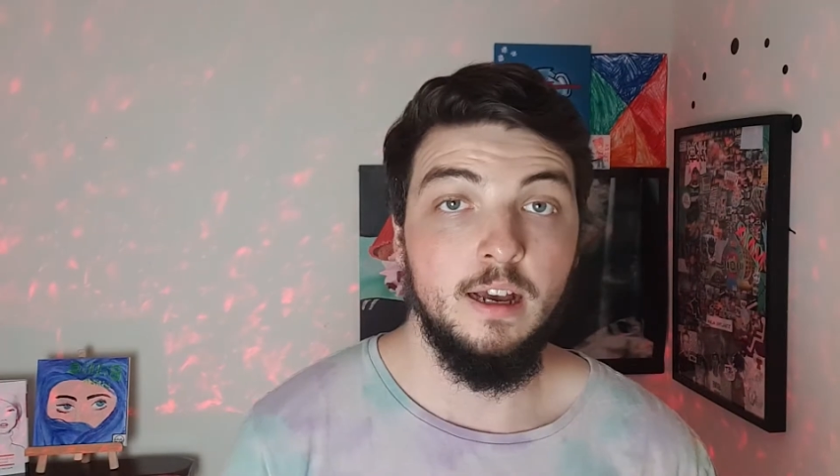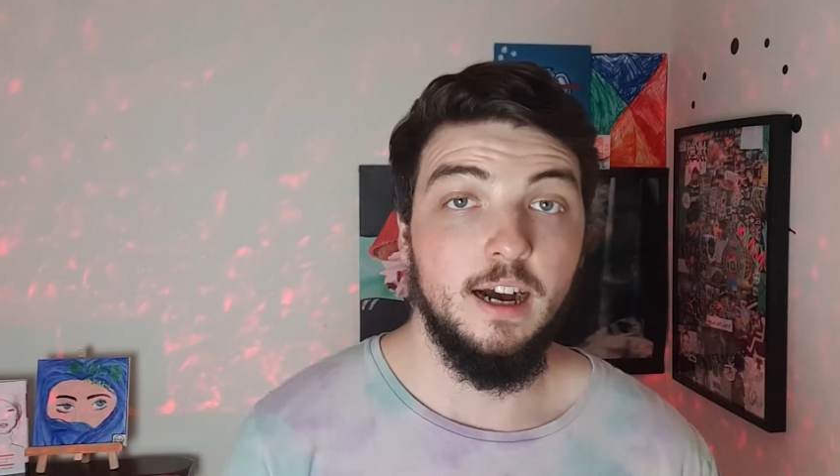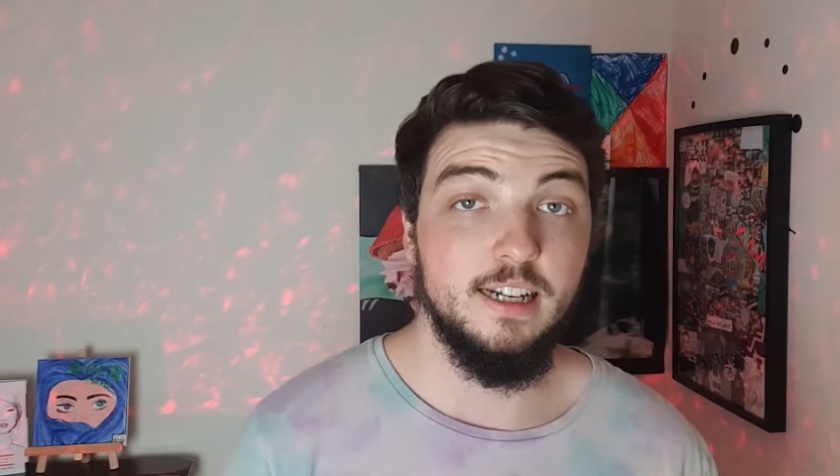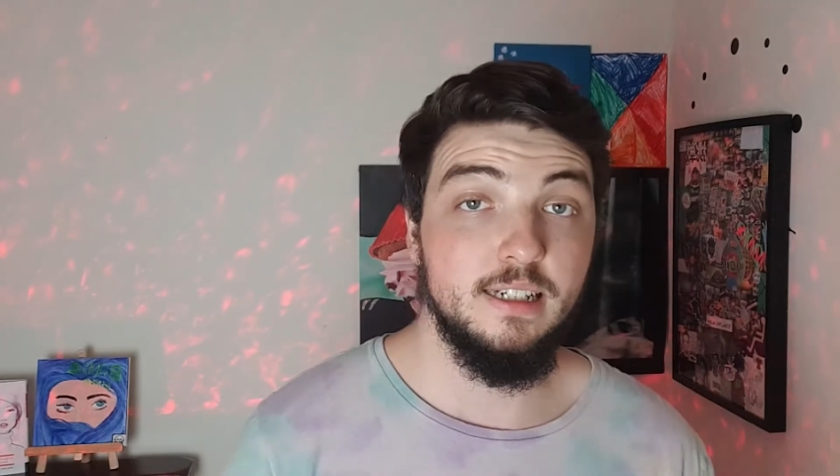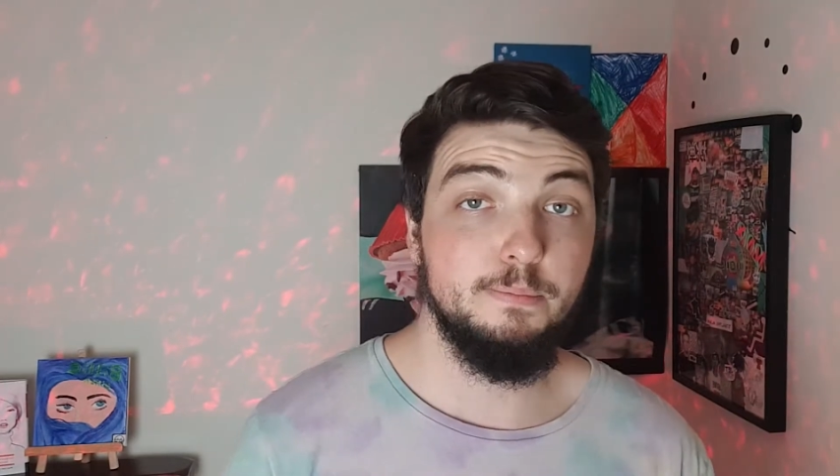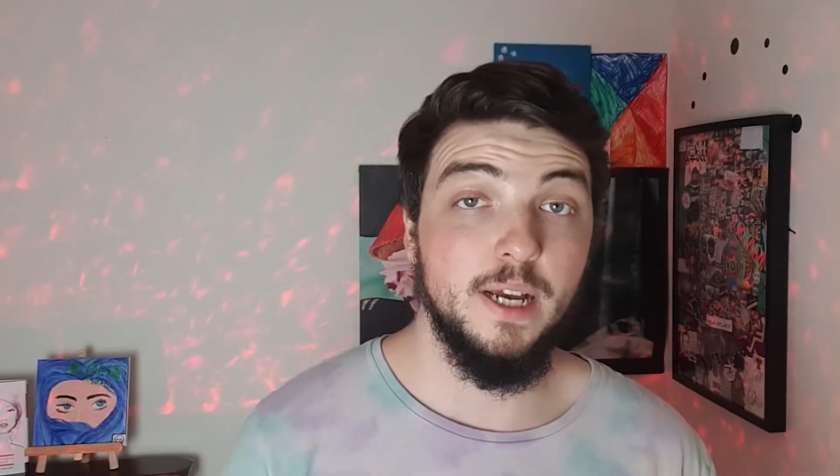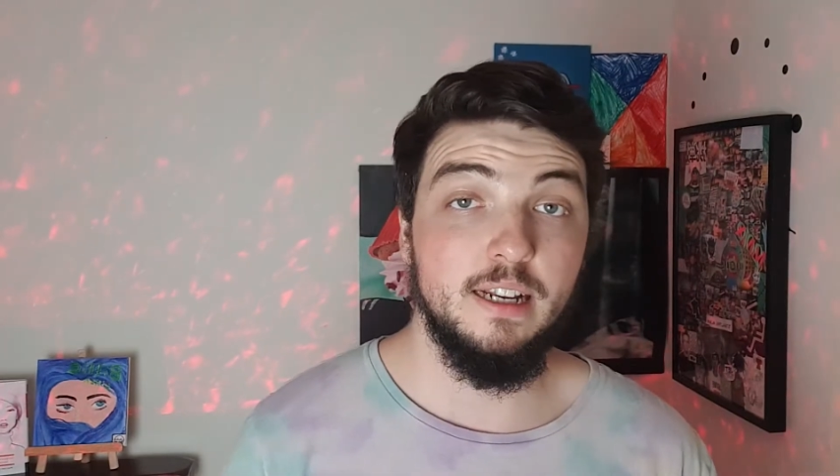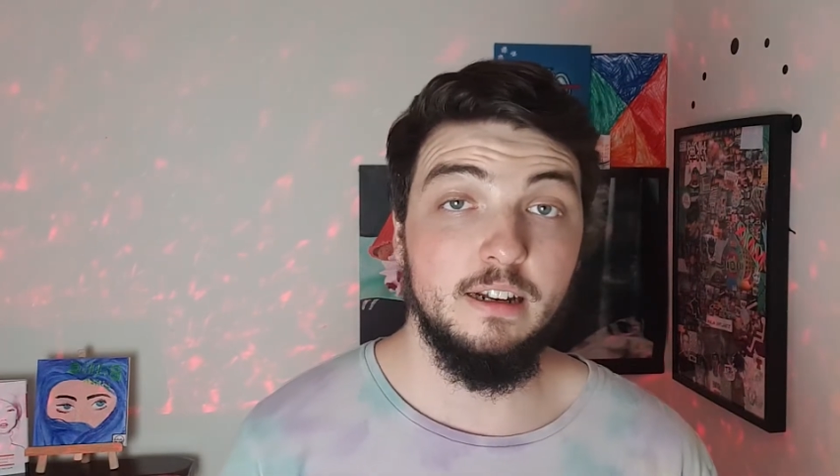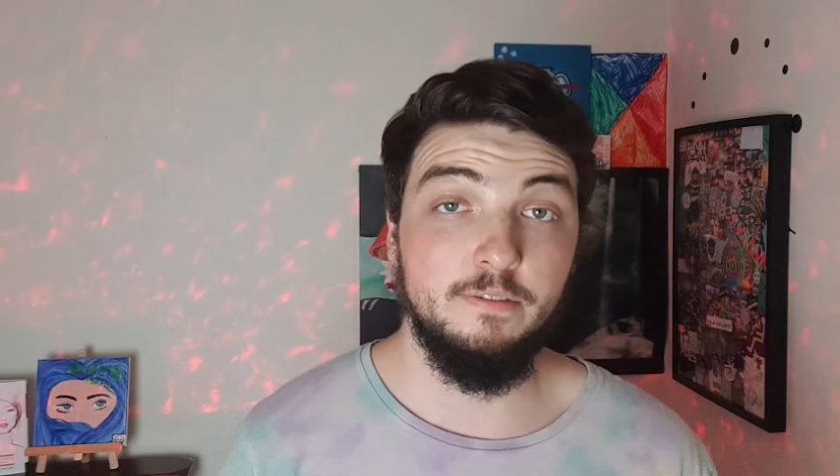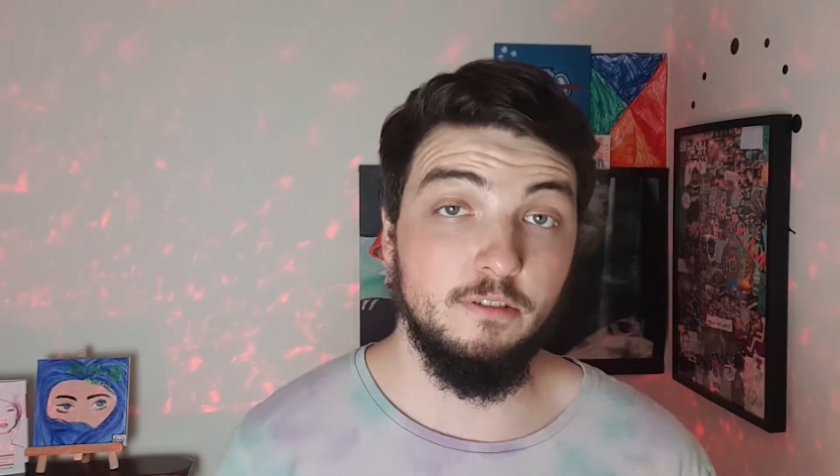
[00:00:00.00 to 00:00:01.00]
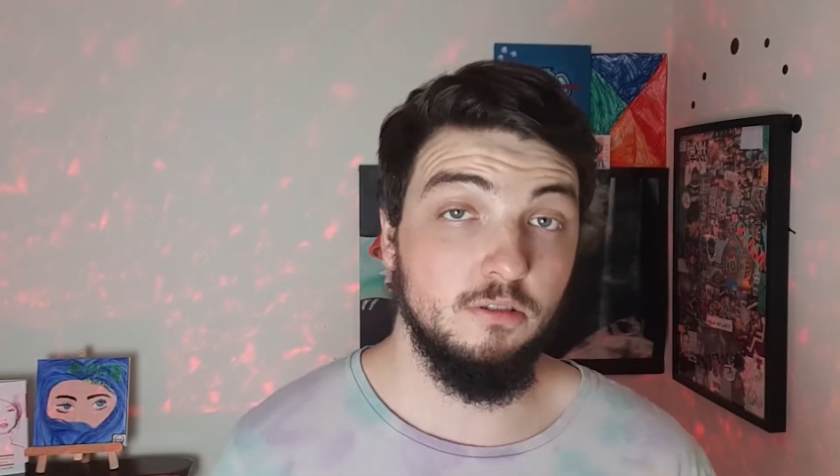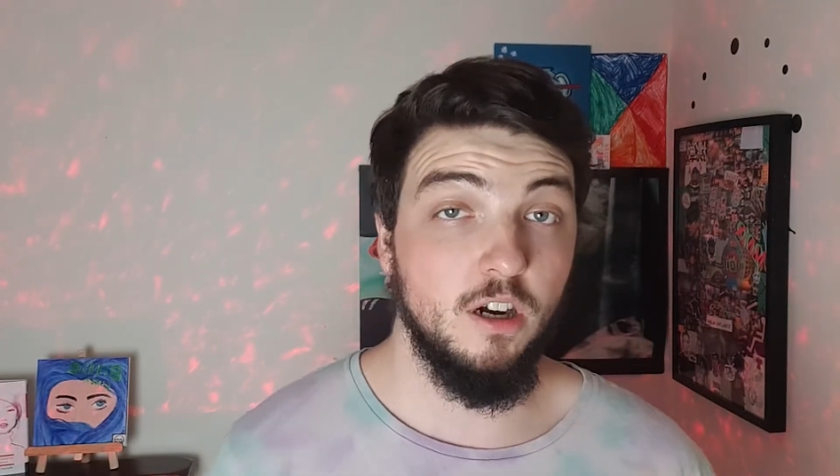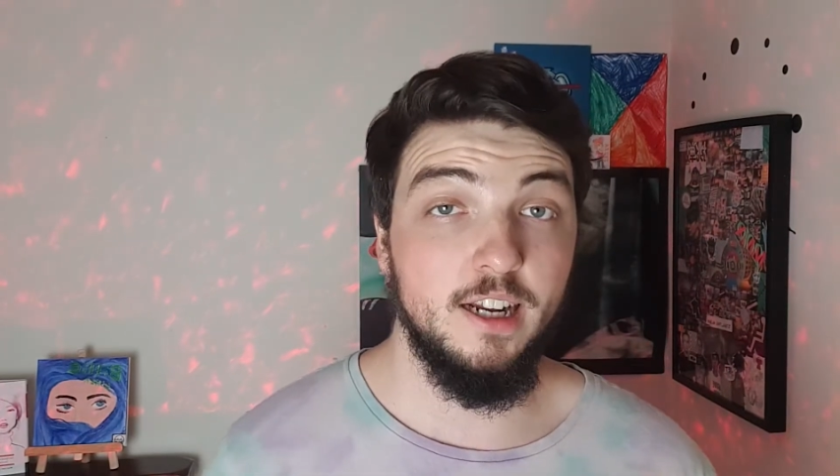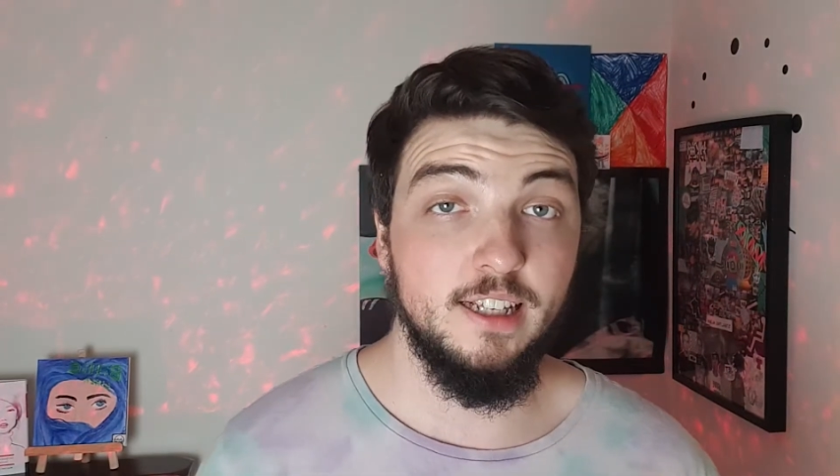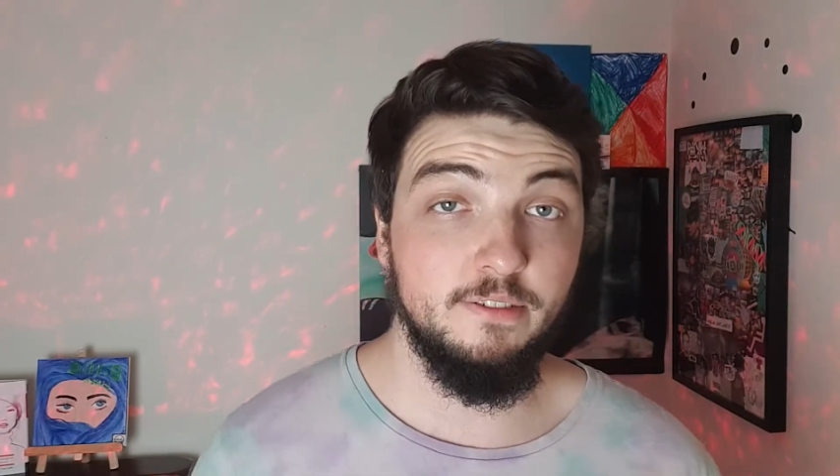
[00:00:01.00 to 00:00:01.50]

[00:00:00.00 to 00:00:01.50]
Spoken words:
I did paint a variety